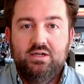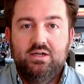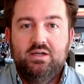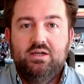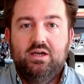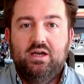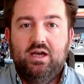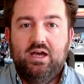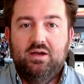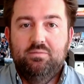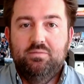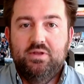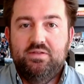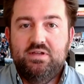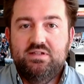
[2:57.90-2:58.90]
um,
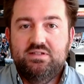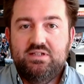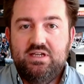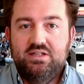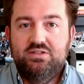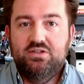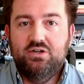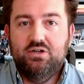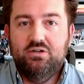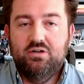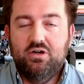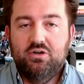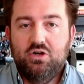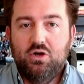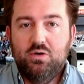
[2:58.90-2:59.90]
that these kids are,
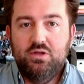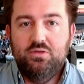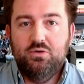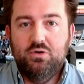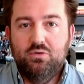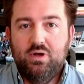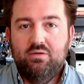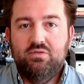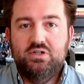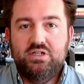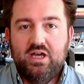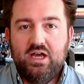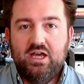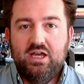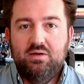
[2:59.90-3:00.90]
are going through every
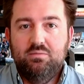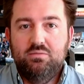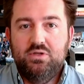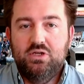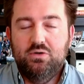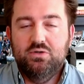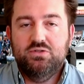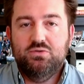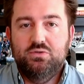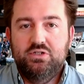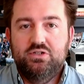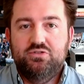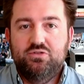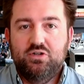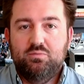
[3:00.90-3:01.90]
time you know a school
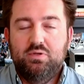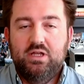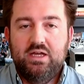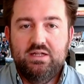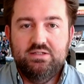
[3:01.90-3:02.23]
district plans a